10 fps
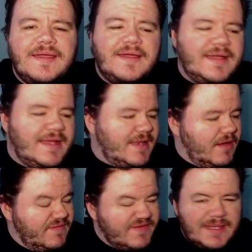and
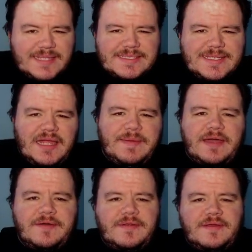we've got a lot to talk
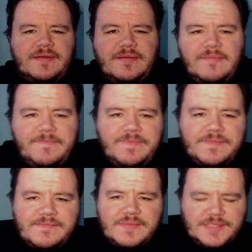about.
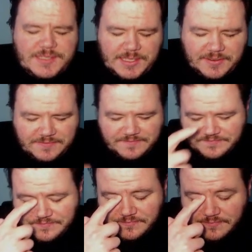So,
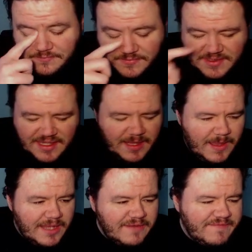a
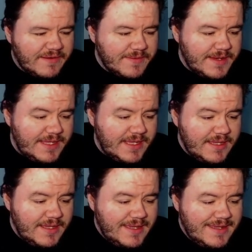lot of very
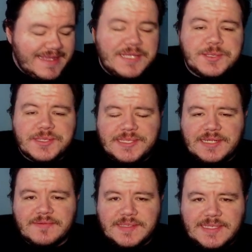
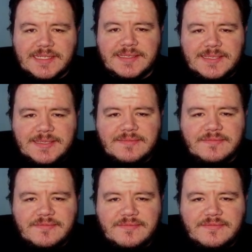interesting results
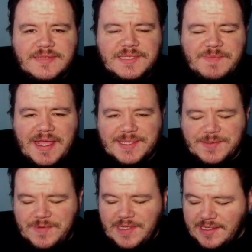this
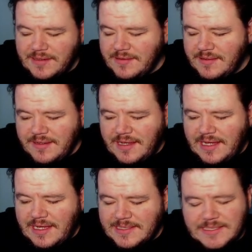past week.
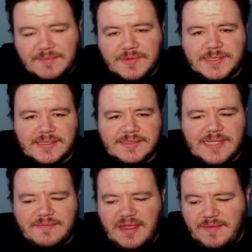Some results
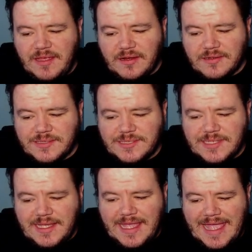that maybe aren't
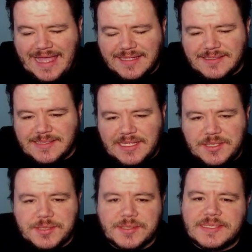as
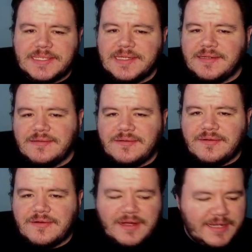interesting
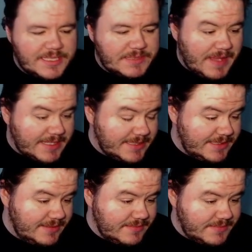or
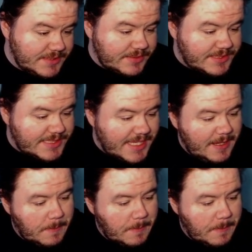unexpected, so to say.